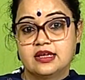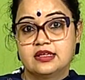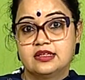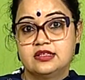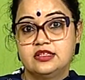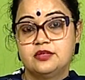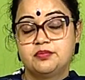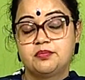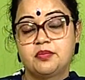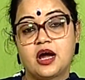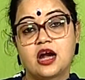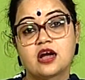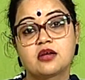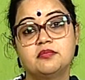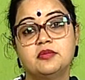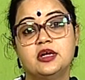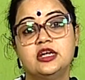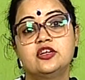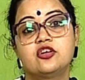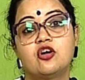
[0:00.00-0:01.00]

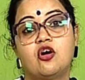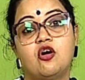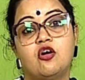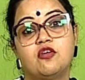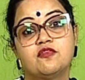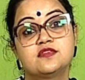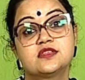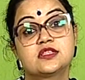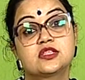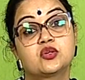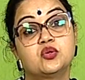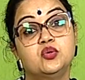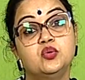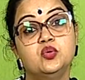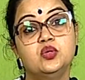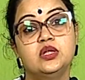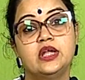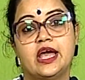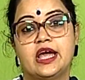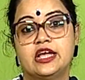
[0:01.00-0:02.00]
Department of
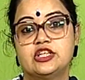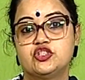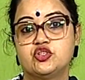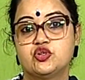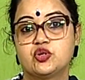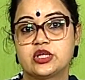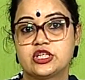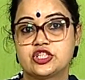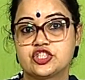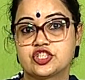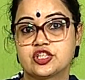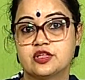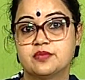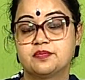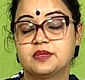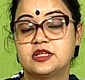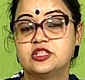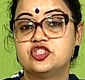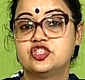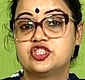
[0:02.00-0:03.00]
School Education,
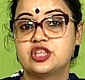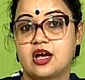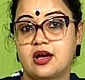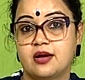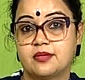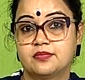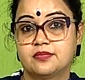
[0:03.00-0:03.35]
Punjab.